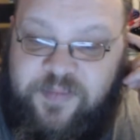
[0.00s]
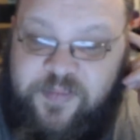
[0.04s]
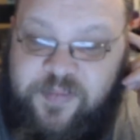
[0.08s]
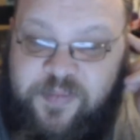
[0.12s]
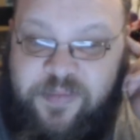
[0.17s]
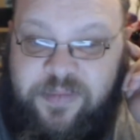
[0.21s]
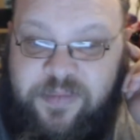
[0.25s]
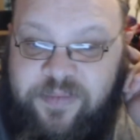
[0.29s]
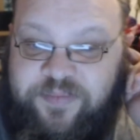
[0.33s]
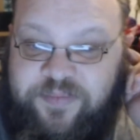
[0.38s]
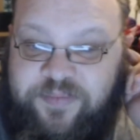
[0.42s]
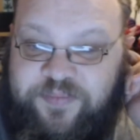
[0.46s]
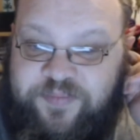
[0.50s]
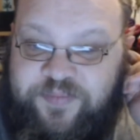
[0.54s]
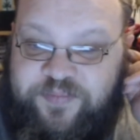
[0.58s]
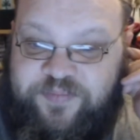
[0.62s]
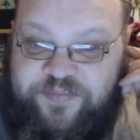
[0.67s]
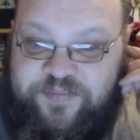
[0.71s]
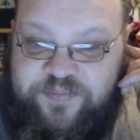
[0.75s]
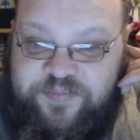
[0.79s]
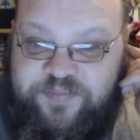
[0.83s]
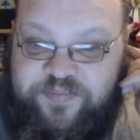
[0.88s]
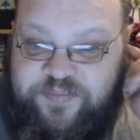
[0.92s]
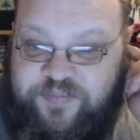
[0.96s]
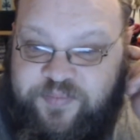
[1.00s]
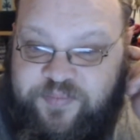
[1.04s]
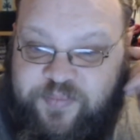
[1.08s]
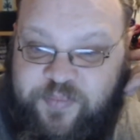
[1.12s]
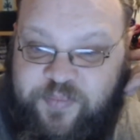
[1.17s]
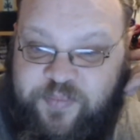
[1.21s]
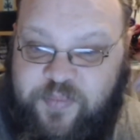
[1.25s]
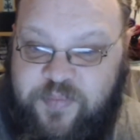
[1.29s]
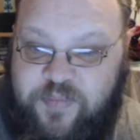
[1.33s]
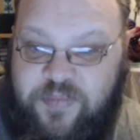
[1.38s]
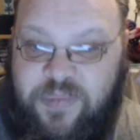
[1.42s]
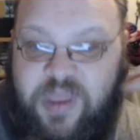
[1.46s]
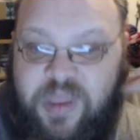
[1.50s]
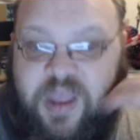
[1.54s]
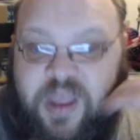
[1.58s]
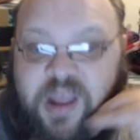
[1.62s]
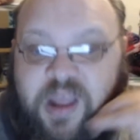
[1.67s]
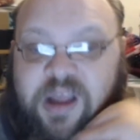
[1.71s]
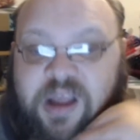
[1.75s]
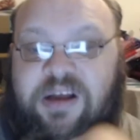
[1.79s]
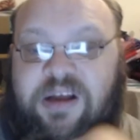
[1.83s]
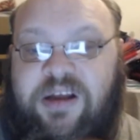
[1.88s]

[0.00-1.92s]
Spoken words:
Nobody speaks.